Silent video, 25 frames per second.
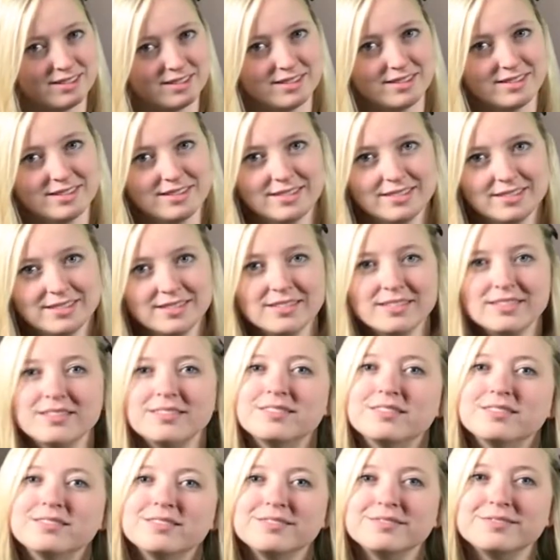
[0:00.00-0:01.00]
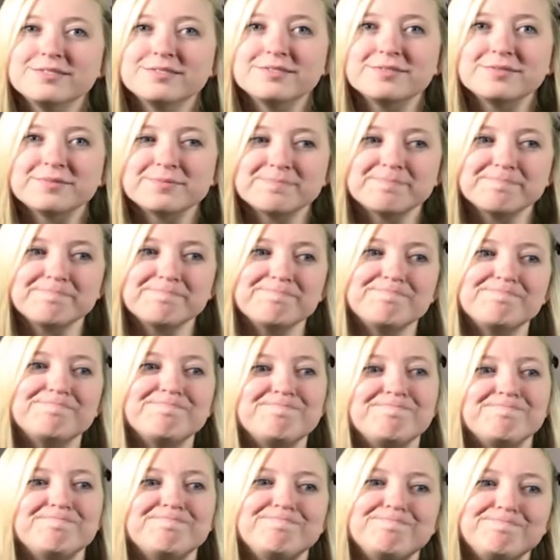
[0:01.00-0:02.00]

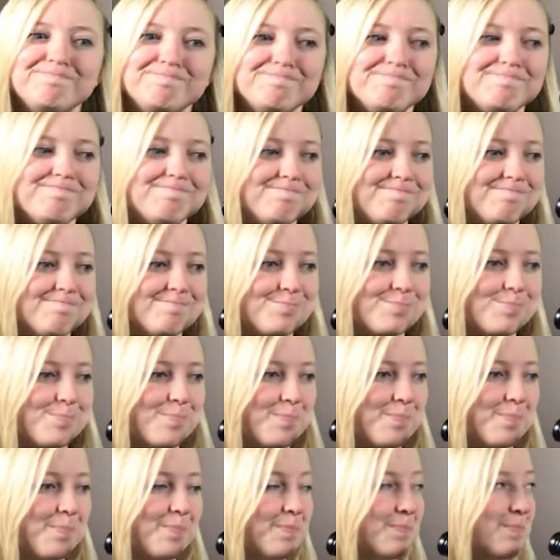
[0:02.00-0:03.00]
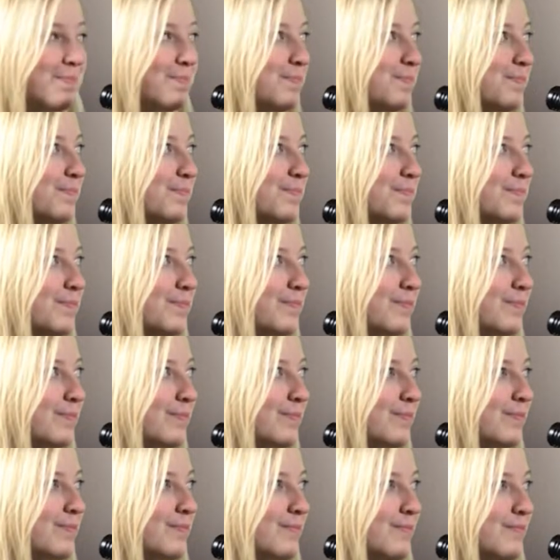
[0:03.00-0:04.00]

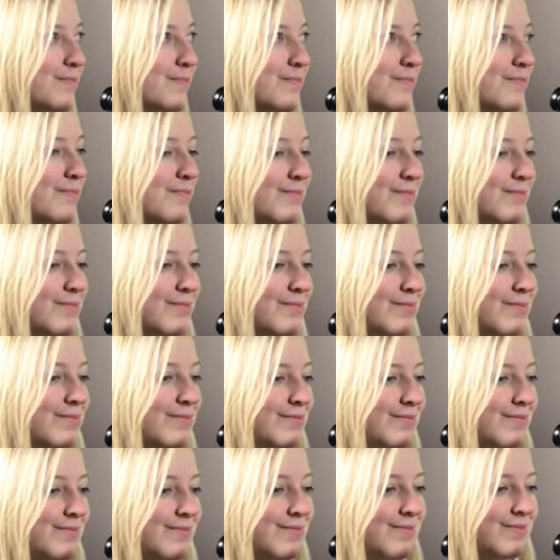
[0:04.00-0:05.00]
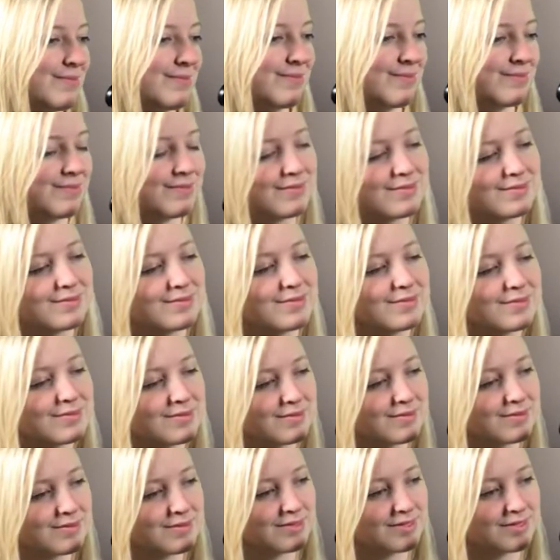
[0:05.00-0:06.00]

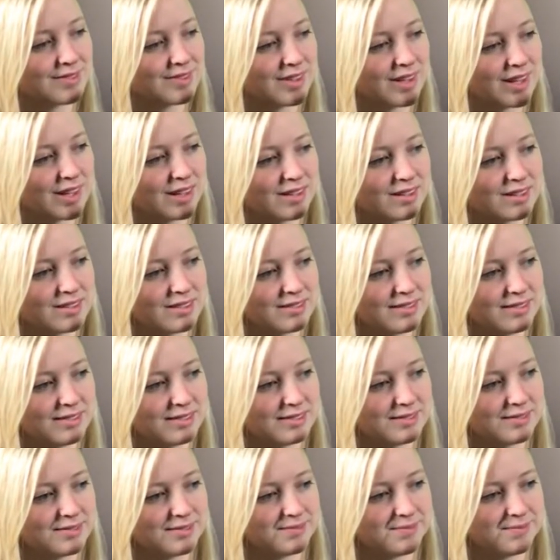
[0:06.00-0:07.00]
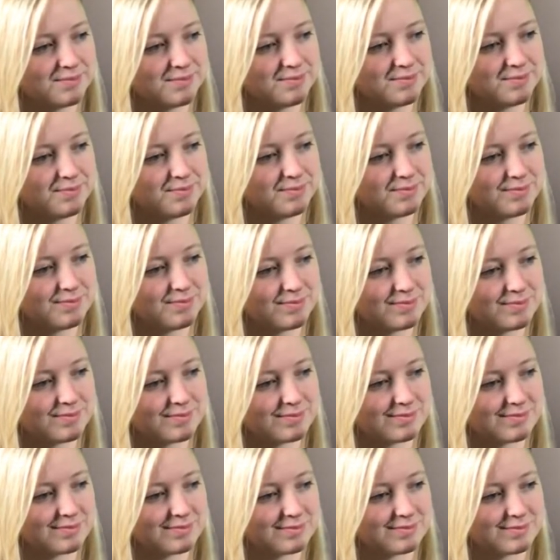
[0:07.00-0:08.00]
This person isn't speaking.